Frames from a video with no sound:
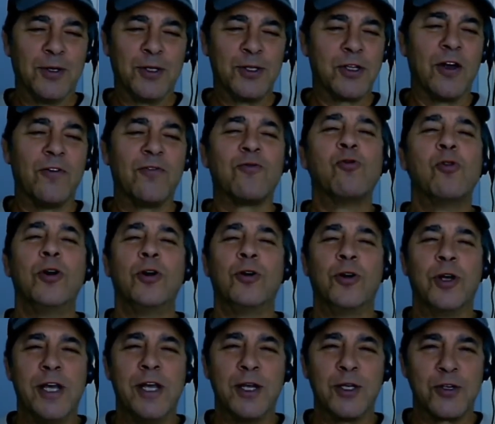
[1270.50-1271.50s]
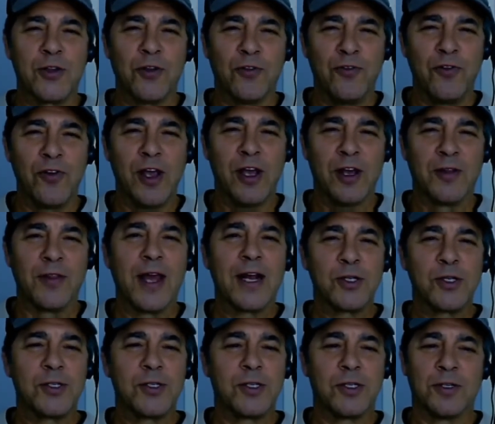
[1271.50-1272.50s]
stuff really hits the fan,
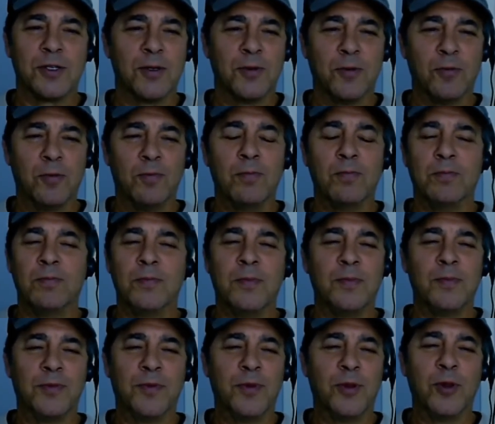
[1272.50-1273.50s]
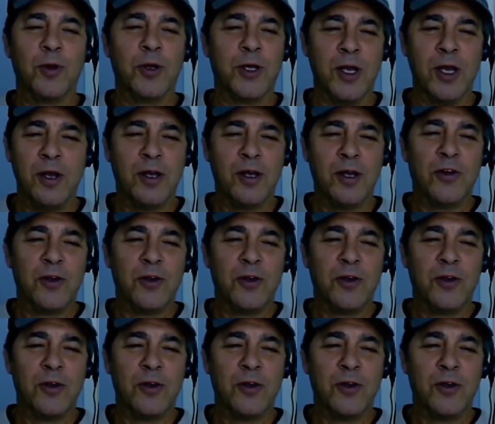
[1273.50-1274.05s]
that's the